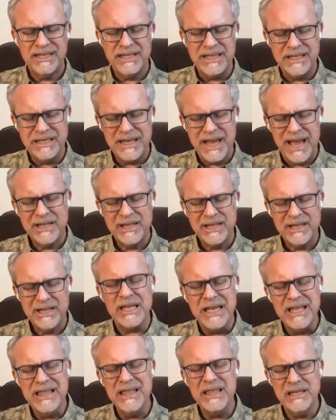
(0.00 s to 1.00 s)
It's
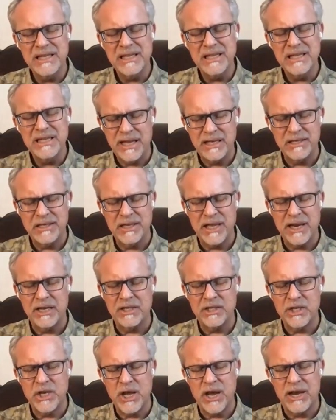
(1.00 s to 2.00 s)
detached in the sense
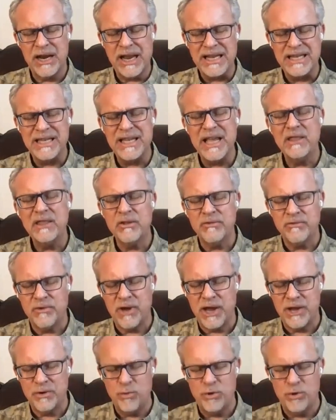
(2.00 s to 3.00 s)
that it's not
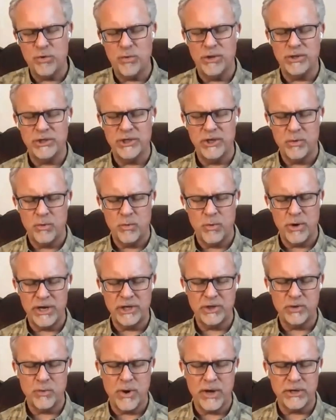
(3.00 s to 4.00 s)
identified with
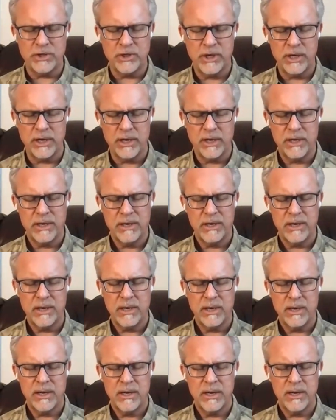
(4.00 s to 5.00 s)
what it's watching.
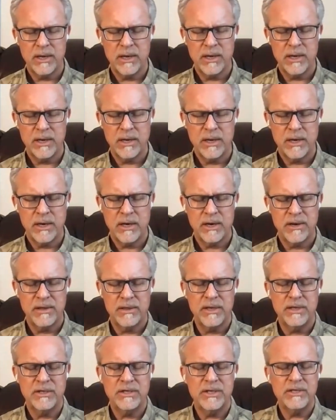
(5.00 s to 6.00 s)

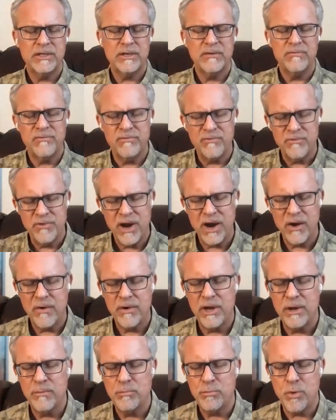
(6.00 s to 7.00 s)
This is a
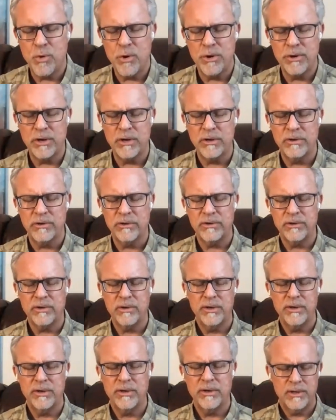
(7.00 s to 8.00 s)
very
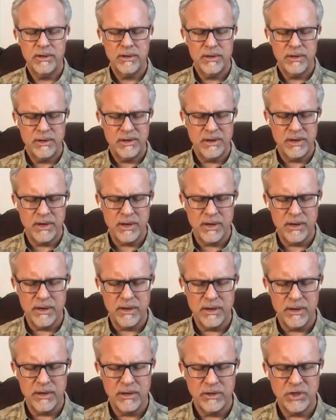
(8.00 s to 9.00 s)
important
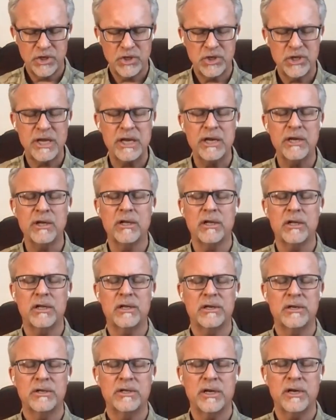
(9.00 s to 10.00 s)

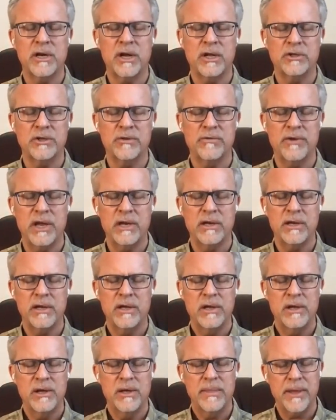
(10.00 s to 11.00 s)
skill to
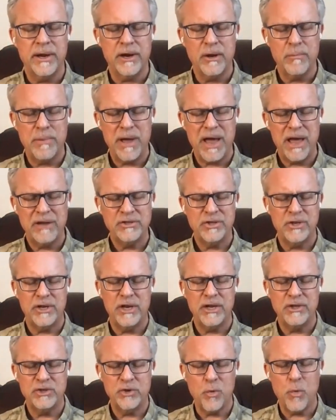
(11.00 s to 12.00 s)
cultivate, the
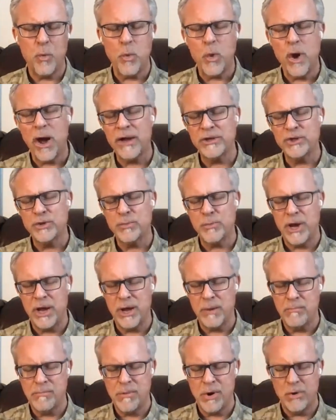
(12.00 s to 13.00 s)
capacity to watch
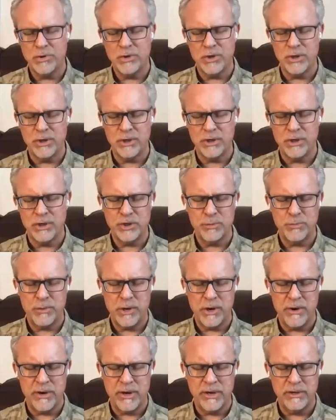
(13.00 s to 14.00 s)
my emotional
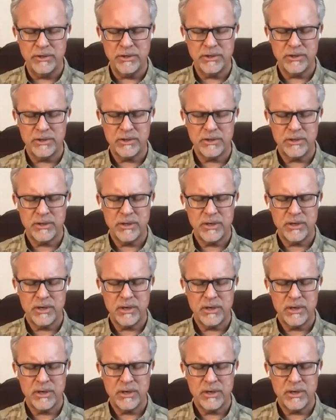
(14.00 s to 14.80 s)
experience